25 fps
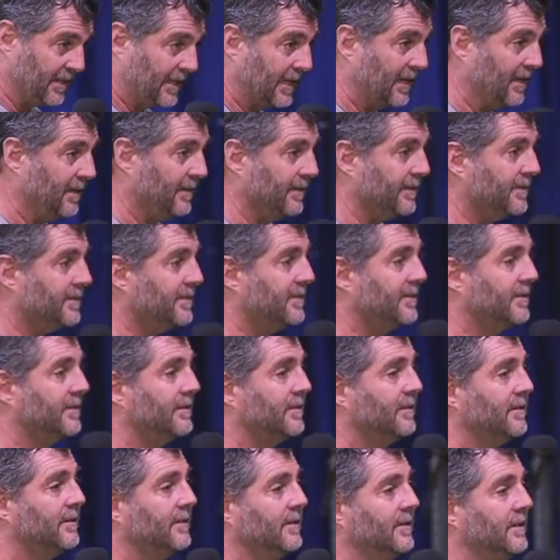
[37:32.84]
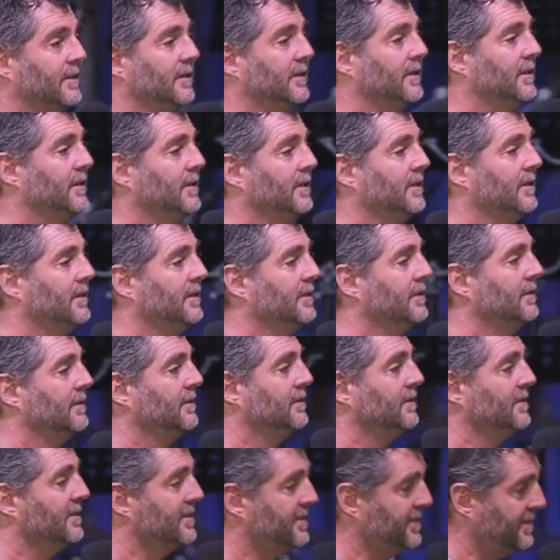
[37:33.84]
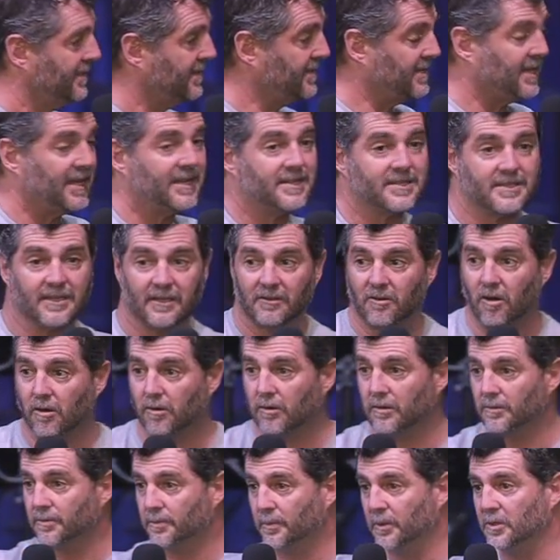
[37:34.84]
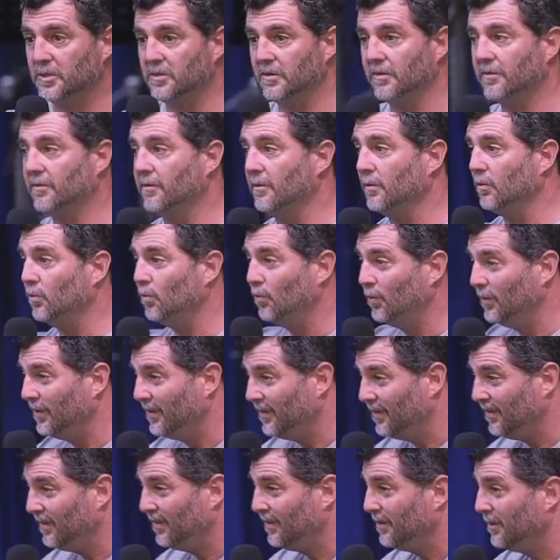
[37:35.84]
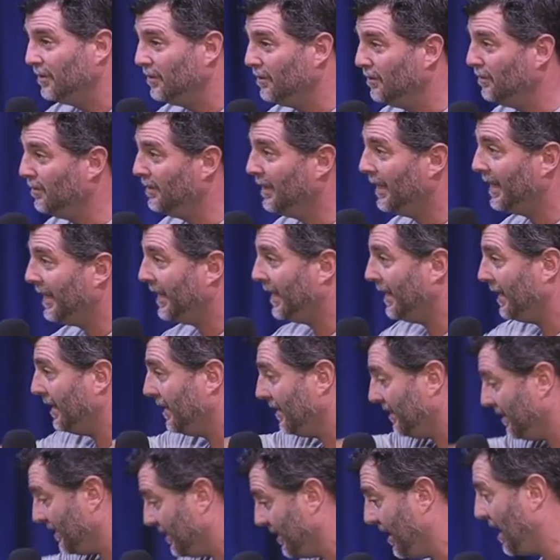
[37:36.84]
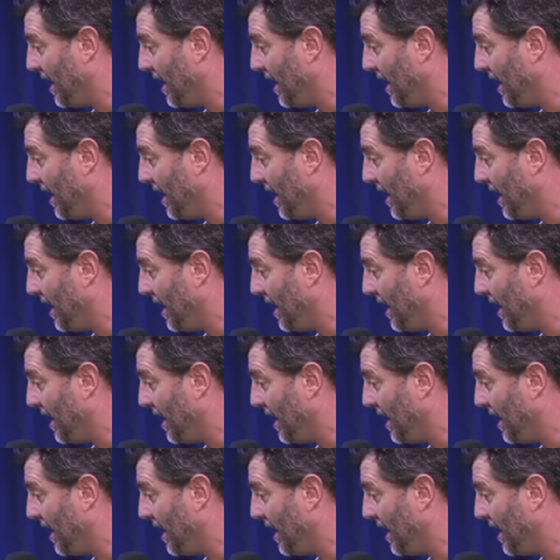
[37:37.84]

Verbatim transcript: you to kill it. This is a test that God will put you through. Will you lay the